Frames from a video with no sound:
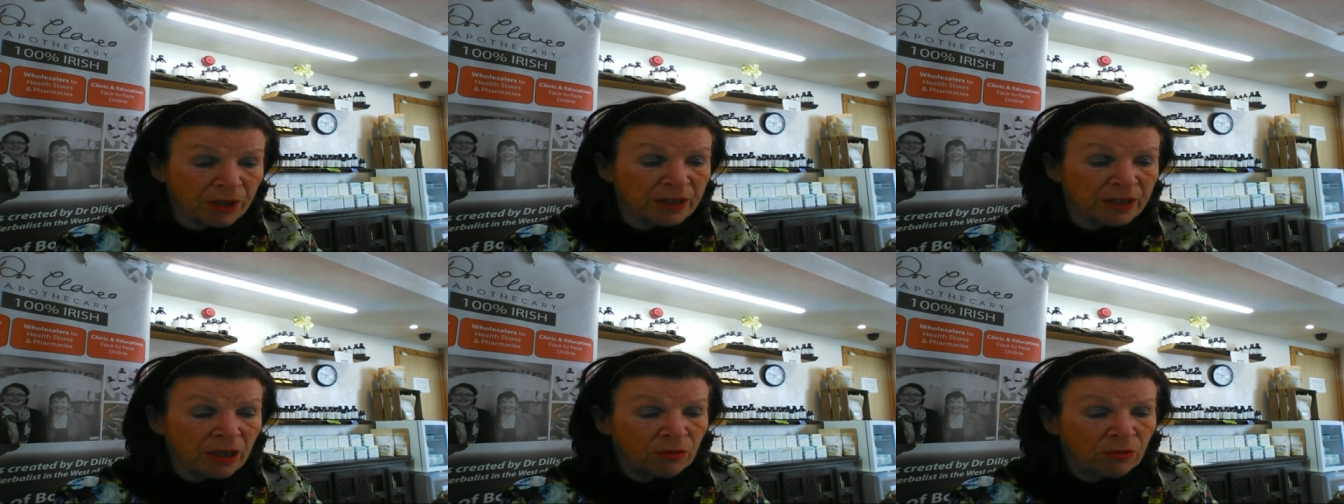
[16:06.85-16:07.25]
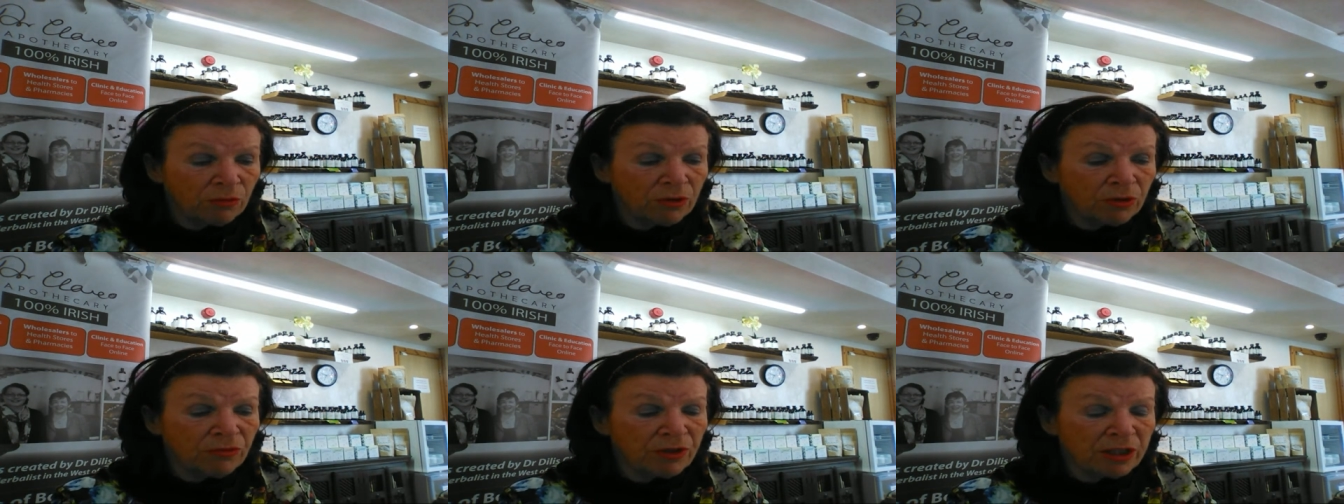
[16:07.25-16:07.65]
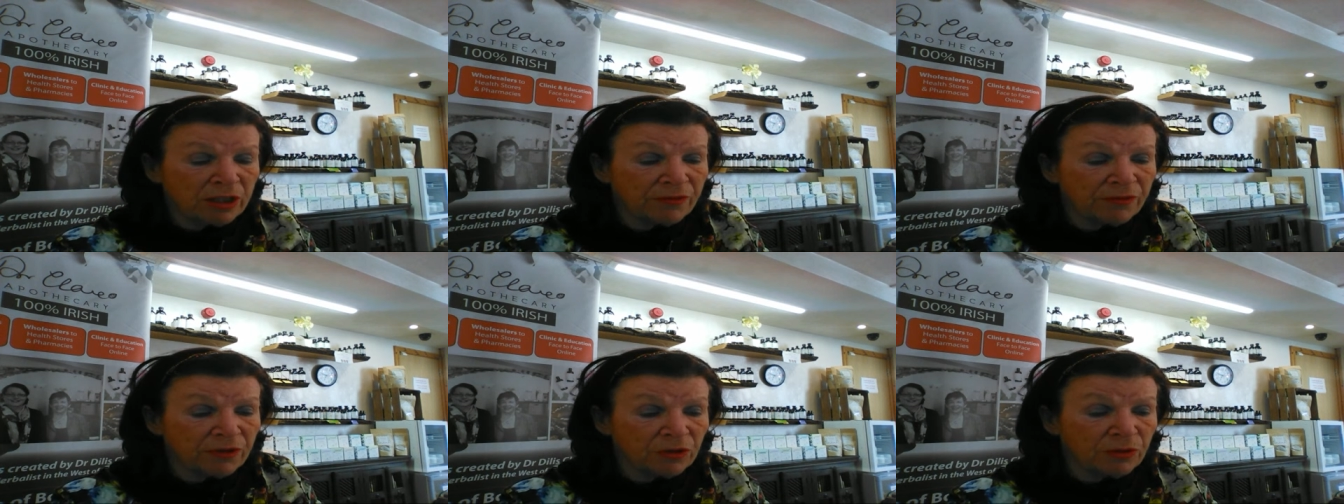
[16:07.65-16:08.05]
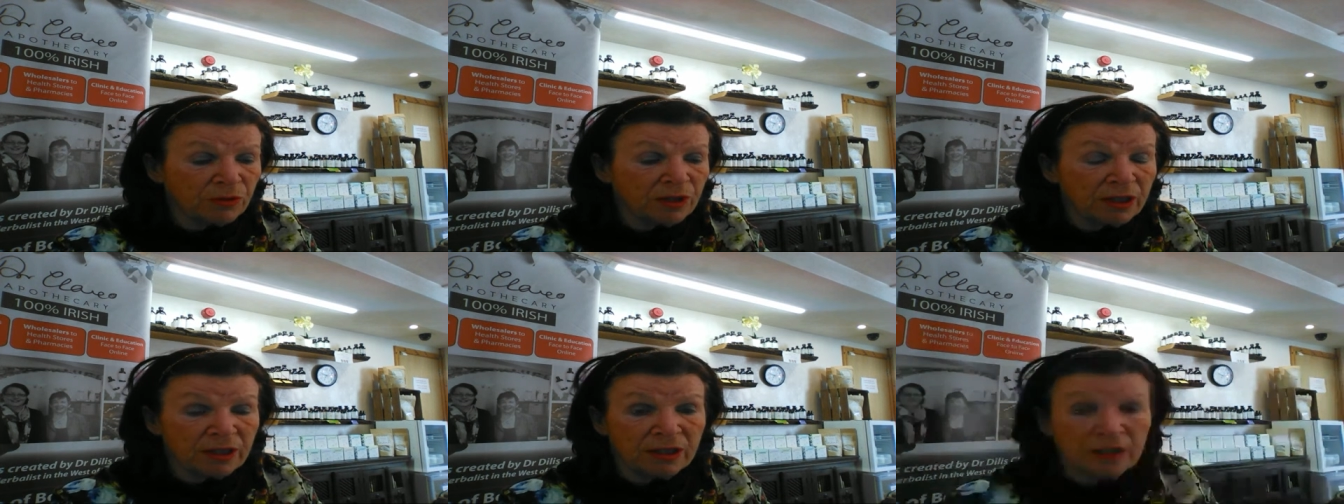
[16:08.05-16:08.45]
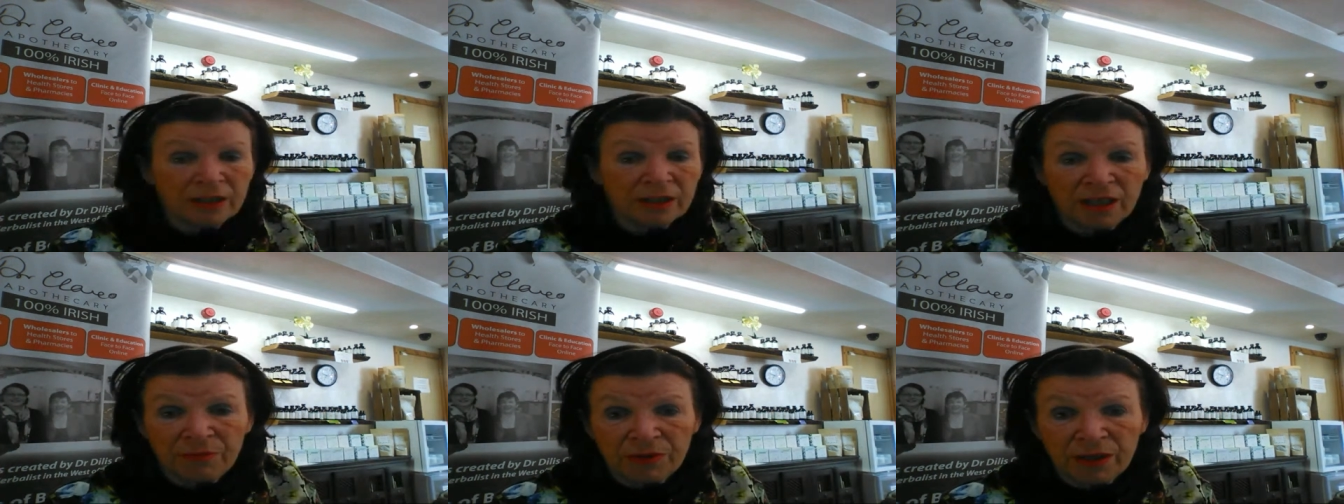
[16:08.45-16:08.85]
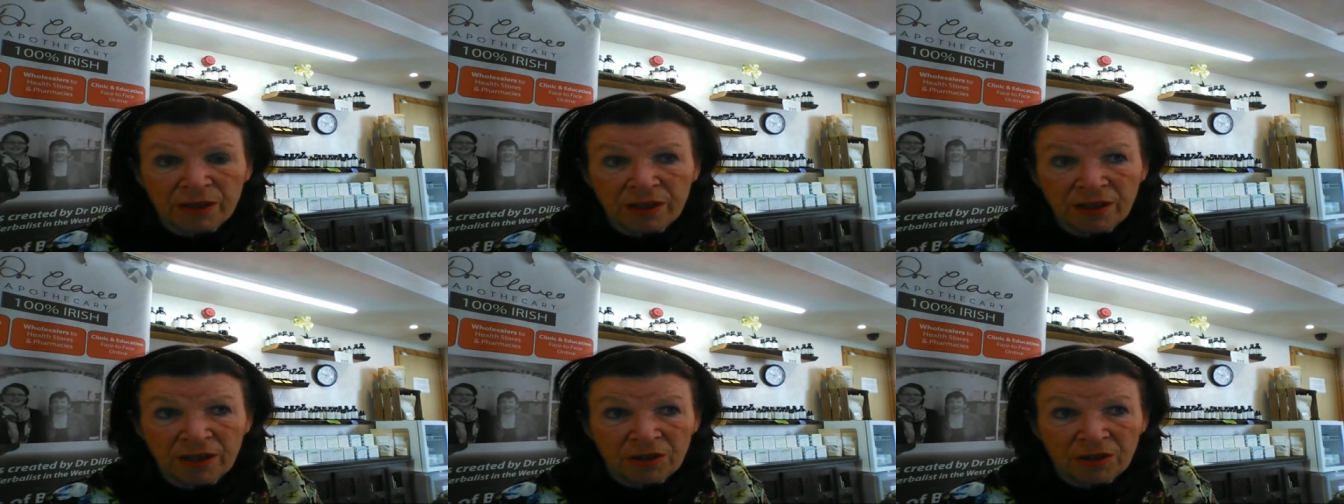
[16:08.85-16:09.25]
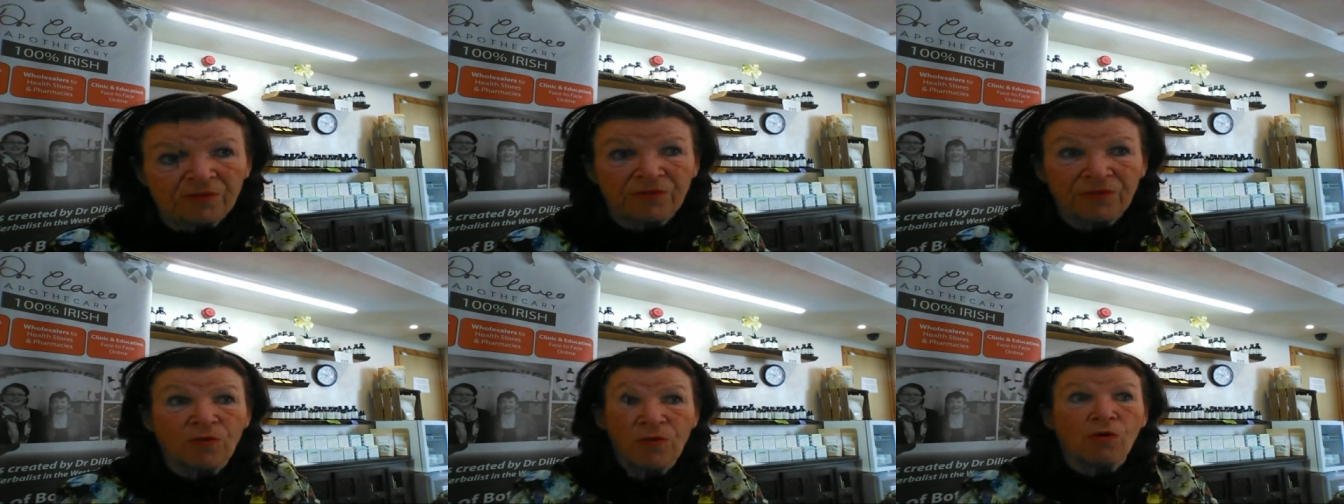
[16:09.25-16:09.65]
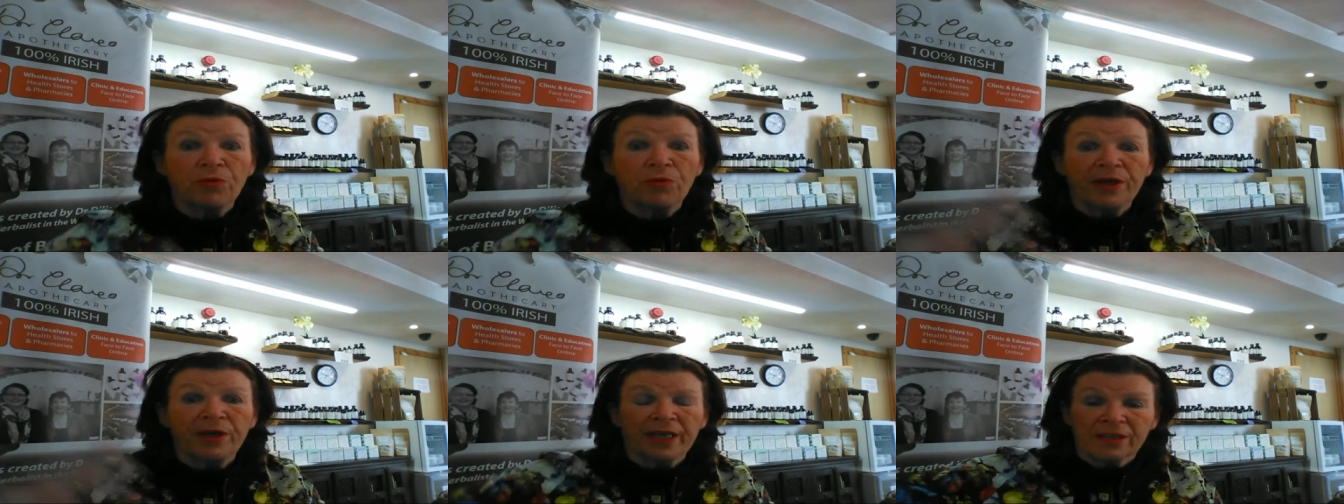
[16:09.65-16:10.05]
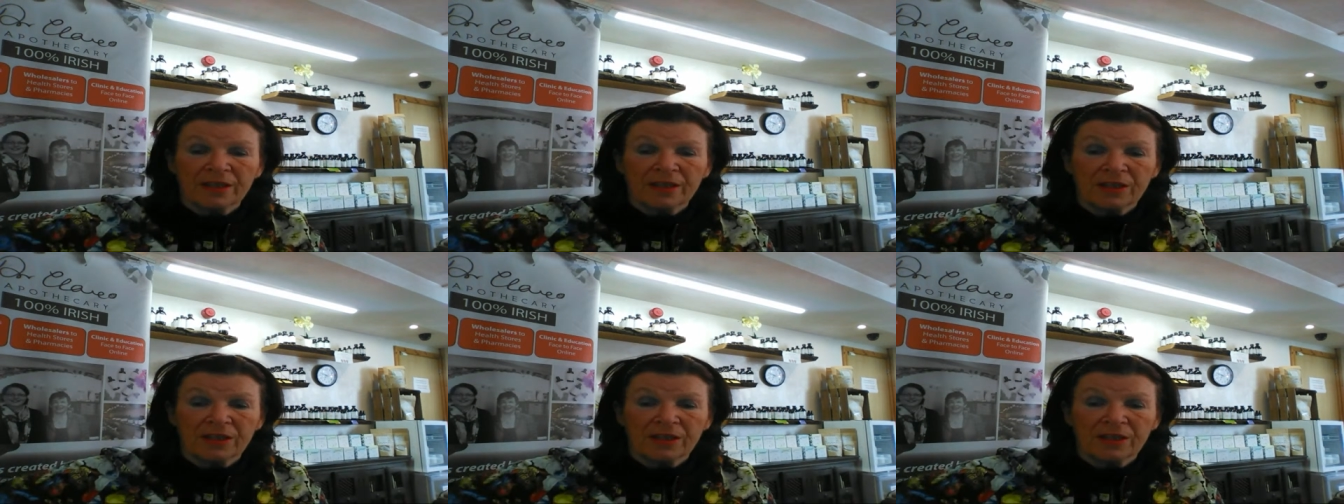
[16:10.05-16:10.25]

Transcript: One of the reasons for doing this at this time of the year, before we get to the,